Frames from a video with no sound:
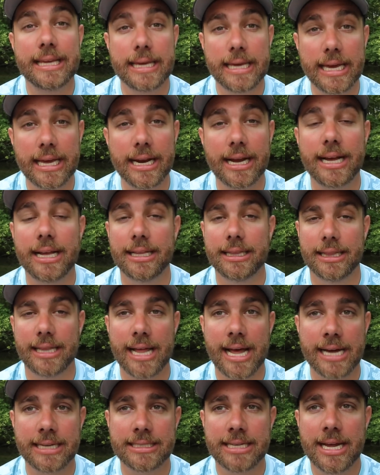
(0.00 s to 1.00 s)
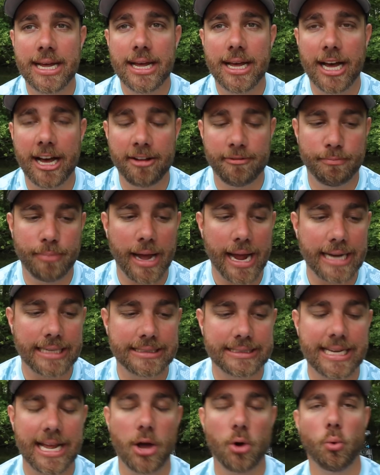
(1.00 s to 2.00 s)
get a lot of
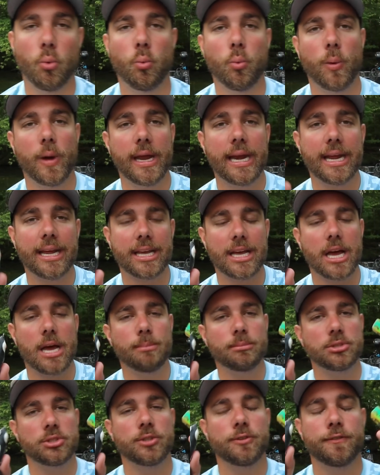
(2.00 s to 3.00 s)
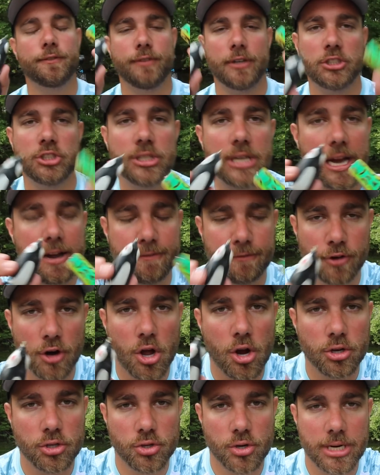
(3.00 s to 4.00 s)
bites. Now, when it comes to fishing a
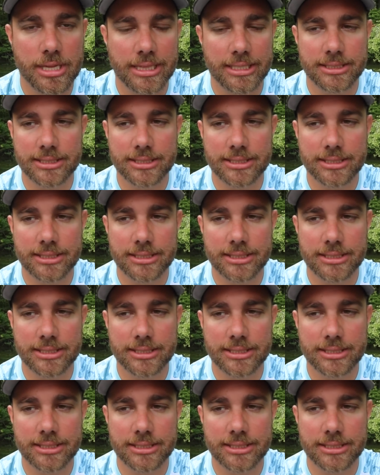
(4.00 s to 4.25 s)
frog during the